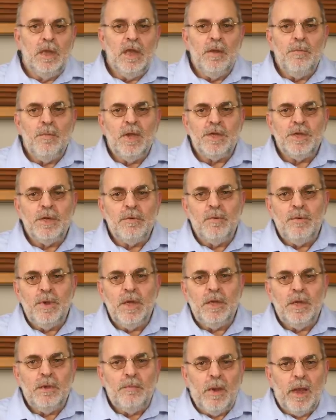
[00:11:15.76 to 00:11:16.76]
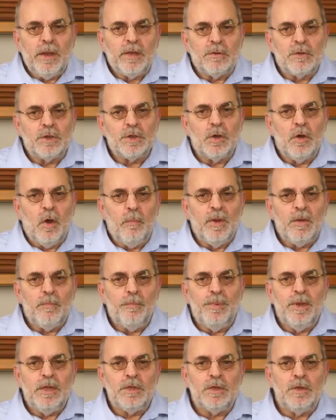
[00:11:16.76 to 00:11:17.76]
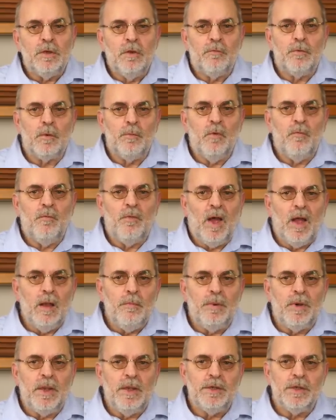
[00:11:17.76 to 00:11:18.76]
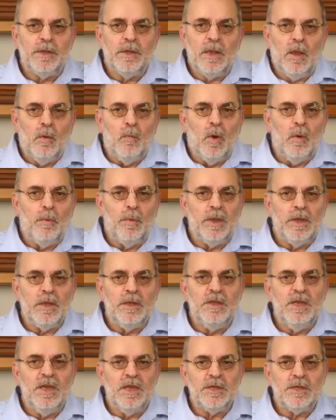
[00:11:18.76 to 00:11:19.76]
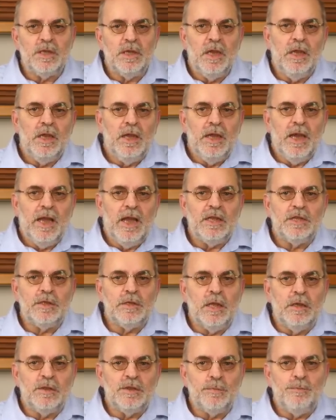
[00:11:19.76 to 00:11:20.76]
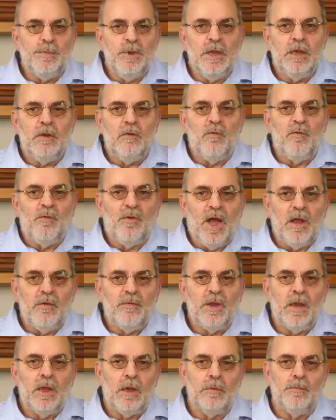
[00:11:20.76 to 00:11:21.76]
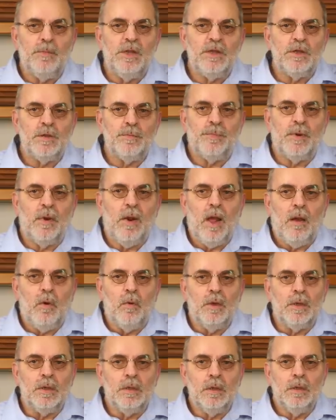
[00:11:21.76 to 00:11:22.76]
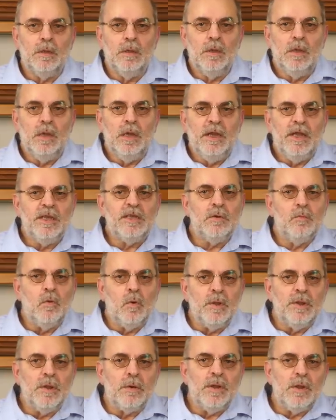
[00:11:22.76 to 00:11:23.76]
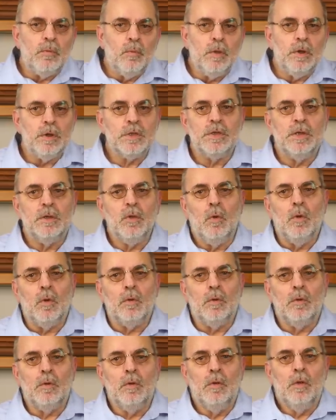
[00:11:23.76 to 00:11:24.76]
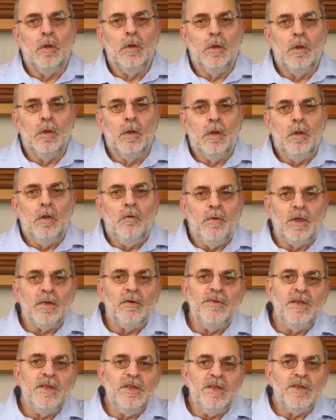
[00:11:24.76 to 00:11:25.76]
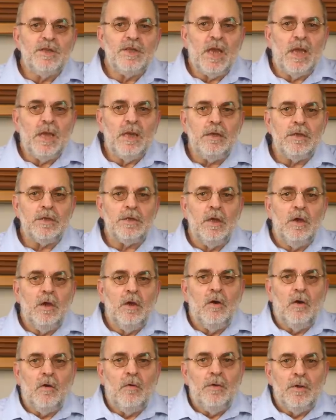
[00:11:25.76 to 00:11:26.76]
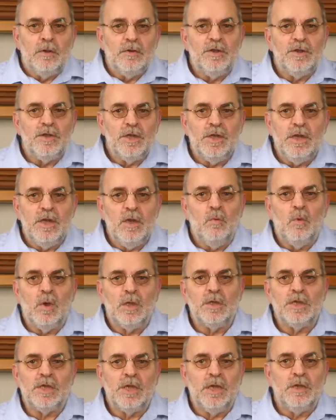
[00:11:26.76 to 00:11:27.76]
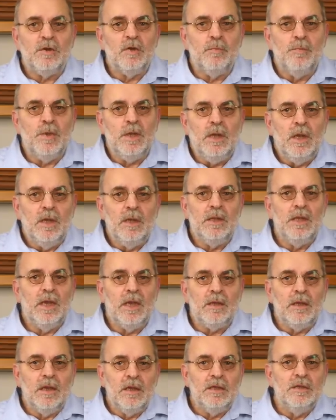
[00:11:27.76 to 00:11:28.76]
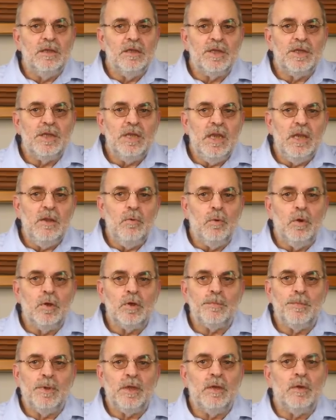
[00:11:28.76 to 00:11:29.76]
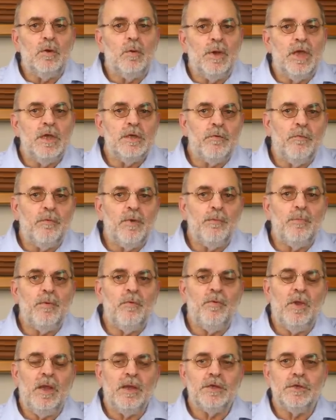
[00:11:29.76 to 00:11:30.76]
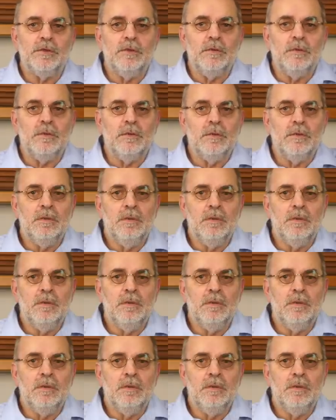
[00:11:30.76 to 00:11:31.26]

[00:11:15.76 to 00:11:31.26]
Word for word: Imagine reading microscopic pitch from a vibrating and wobbling disc at a speed of five kilometers per hour. It's a wonder it works at all. One of the designers of the C D once said to me that the C D works by the grace of imperfection.